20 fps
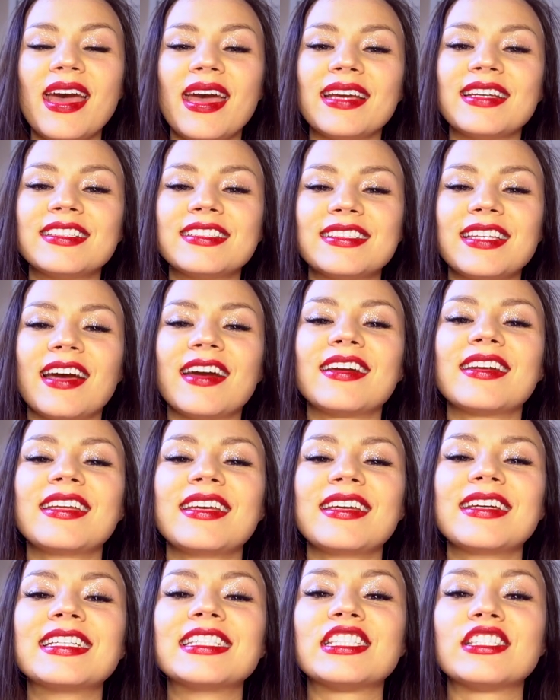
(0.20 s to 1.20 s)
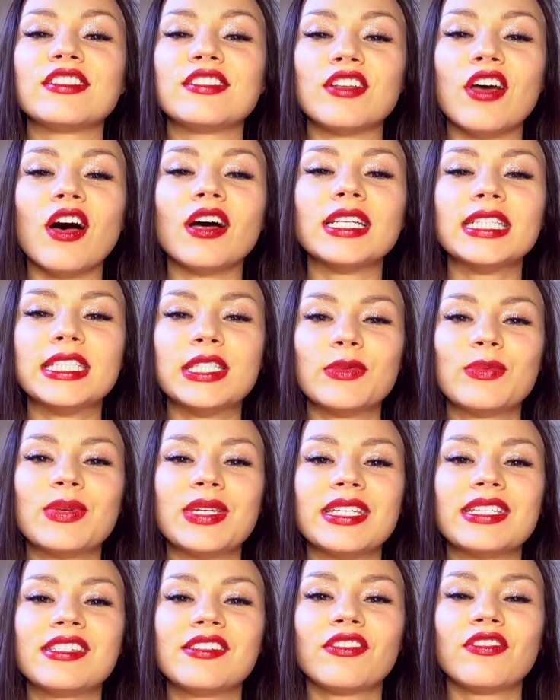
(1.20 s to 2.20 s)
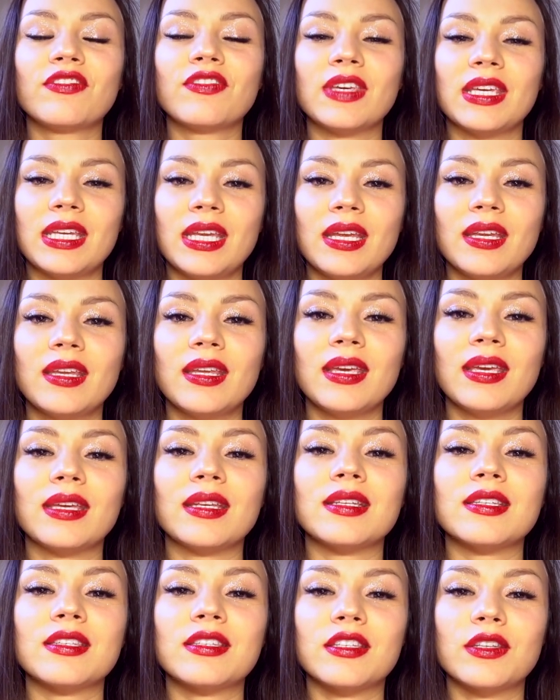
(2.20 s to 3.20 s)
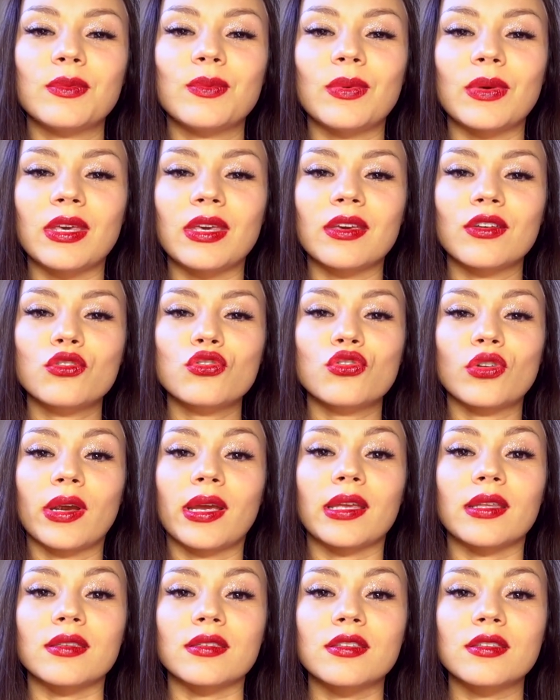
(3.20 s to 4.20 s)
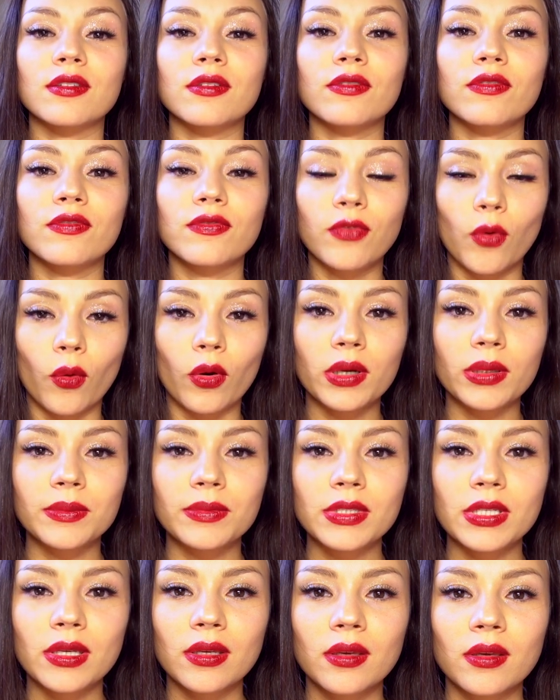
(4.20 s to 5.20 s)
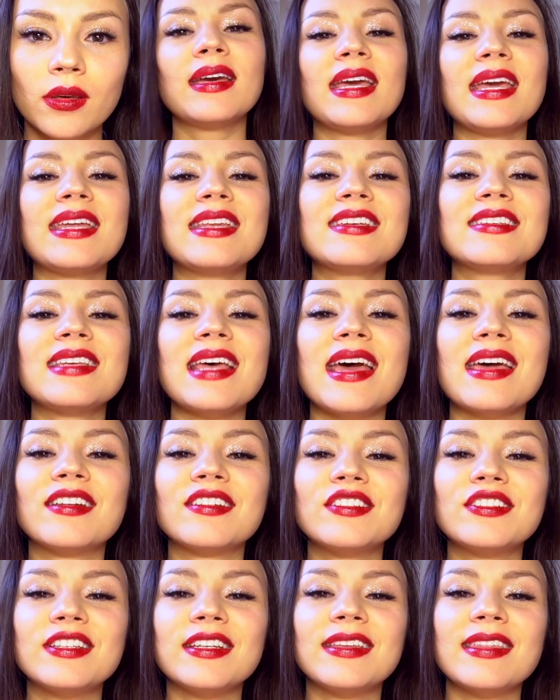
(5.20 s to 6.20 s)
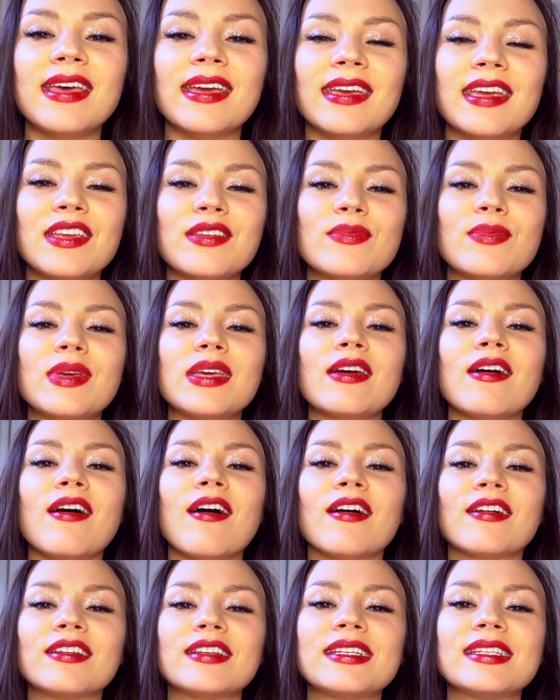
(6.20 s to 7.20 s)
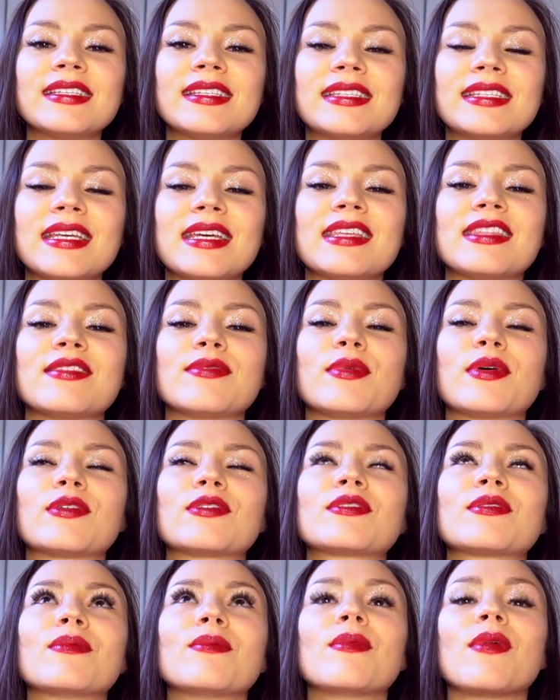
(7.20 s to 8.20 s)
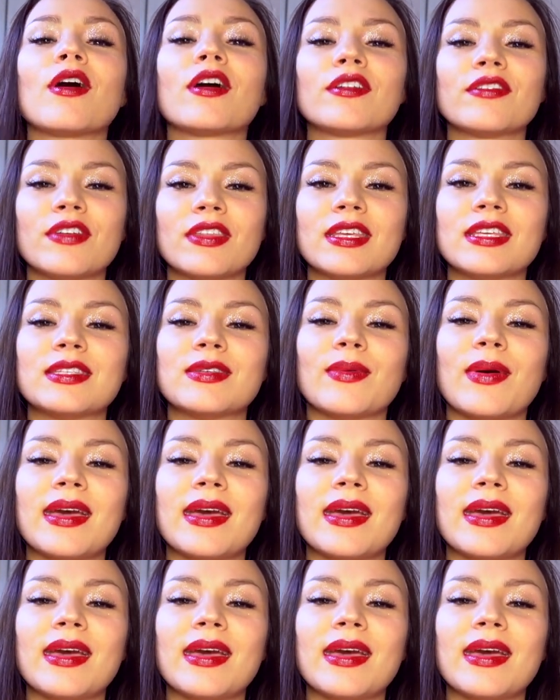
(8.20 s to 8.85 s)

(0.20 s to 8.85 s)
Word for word: Anxiety is not to be defeated, it is to be transformed. It is energy that can be harnessed in the most marvelous